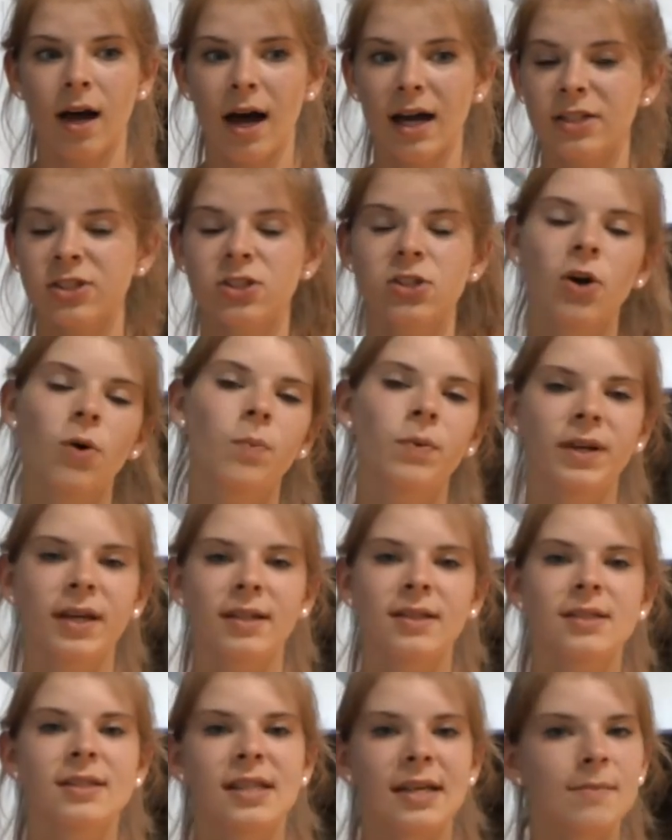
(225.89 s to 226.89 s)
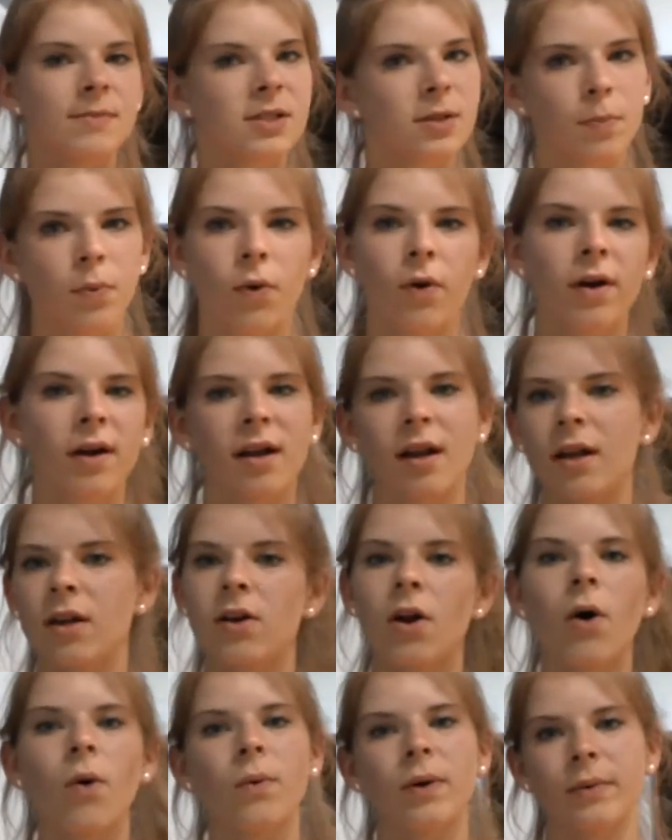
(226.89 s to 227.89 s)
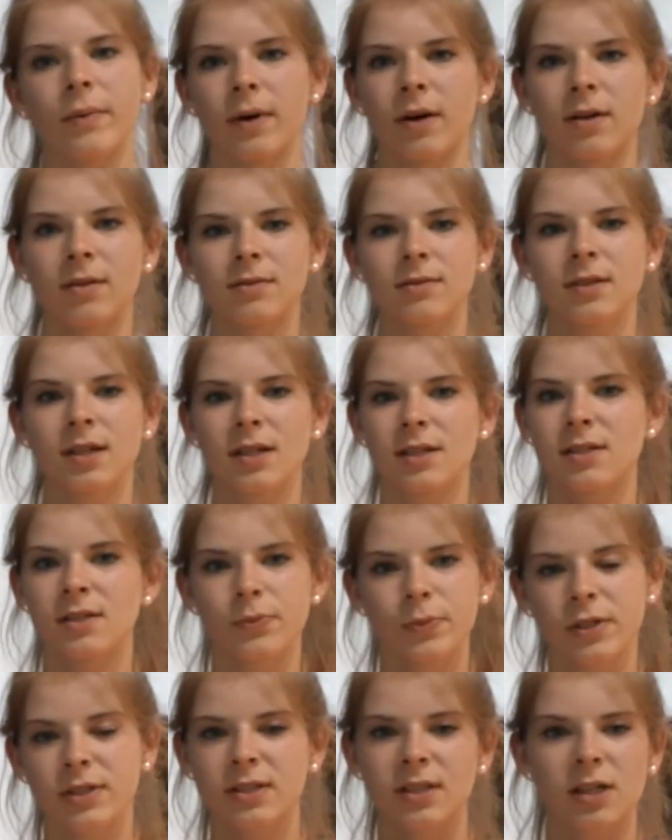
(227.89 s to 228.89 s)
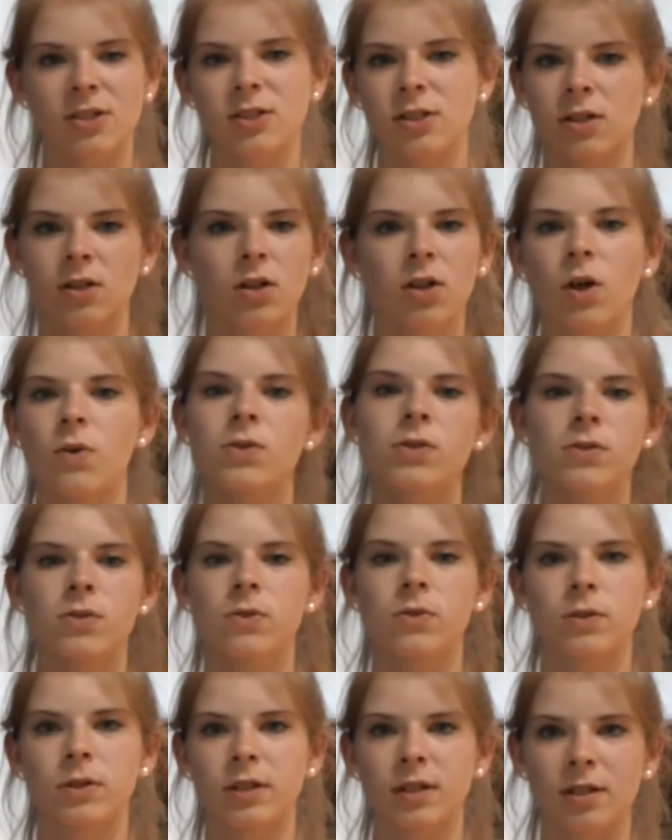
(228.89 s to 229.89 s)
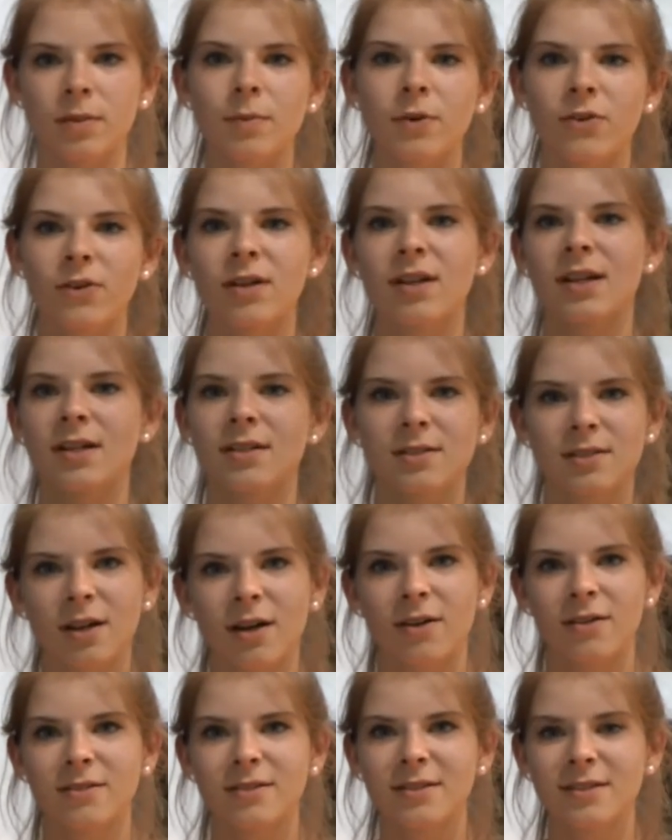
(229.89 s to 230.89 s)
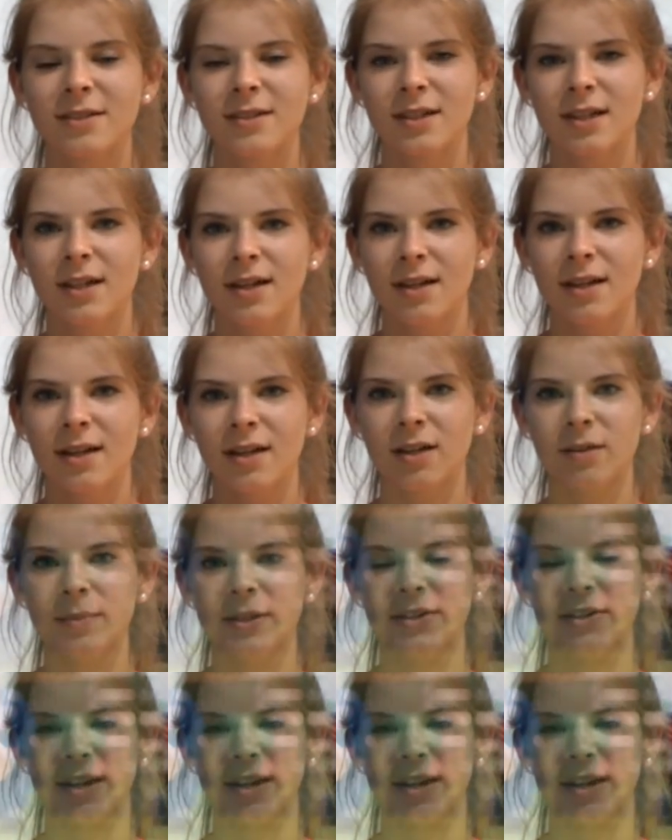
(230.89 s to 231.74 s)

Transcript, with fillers: I just hope we get the same support, and I know we will because we're such a close school and community, so it'll be